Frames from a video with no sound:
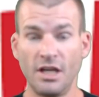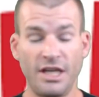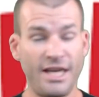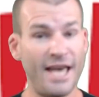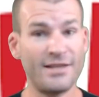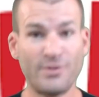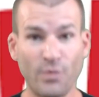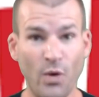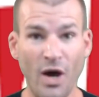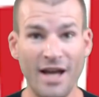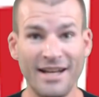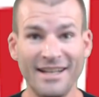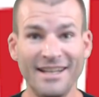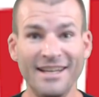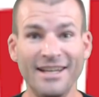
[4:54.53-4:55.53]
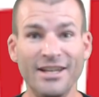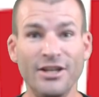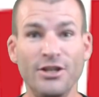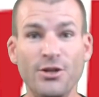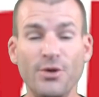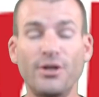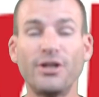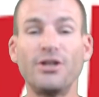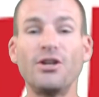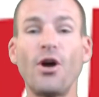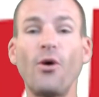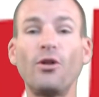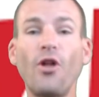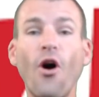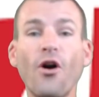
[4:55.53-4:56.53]
Guess what? You can
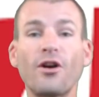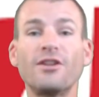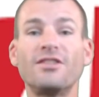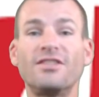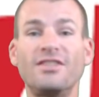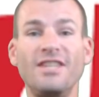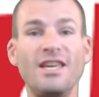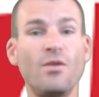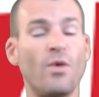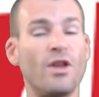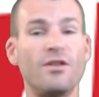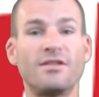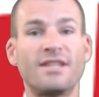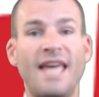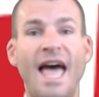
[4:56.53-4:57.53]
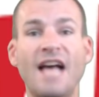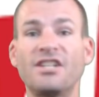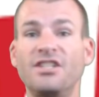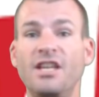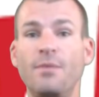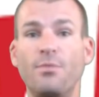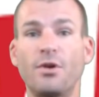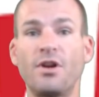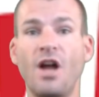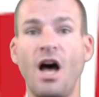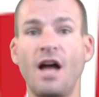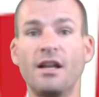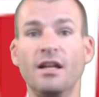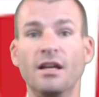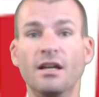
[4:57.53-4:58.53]
no longer see whether it's cash tip or
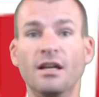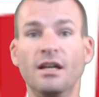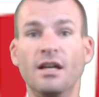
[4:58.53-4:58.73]
not